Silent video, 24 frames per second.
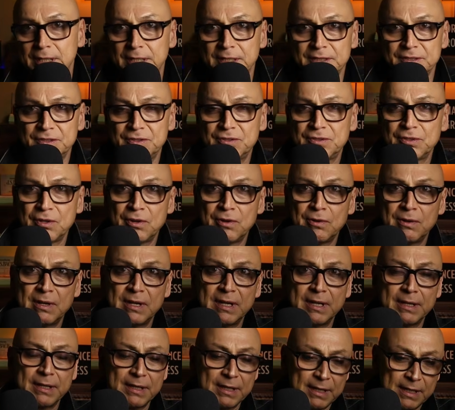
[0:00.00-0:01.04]
So
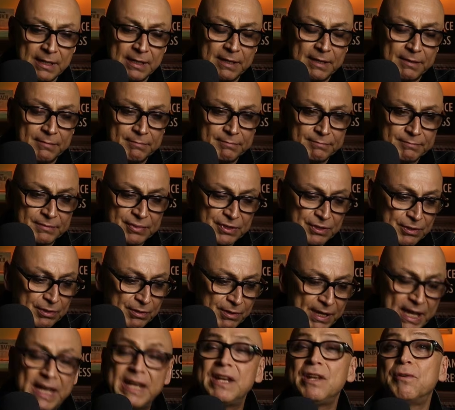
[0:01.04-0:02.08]

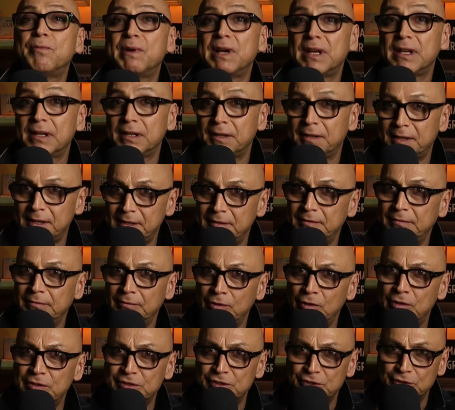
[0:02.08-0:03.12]
anyway,
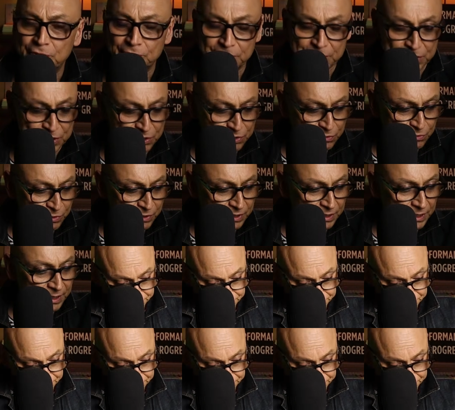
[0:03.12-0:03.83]
long story short,